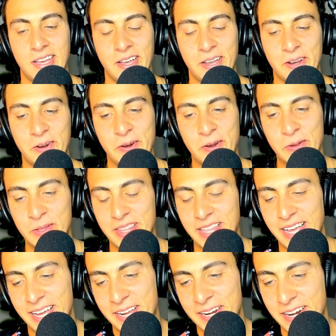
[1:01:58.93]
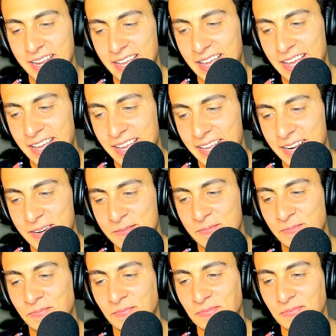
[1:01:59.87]
i agree with that
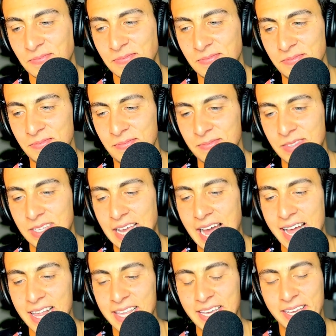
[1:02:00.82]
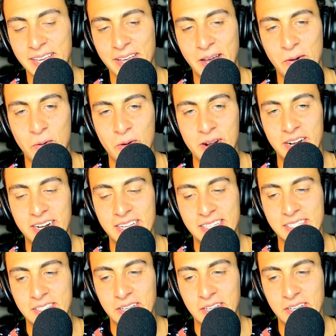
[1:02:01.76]
and Allie i wanted to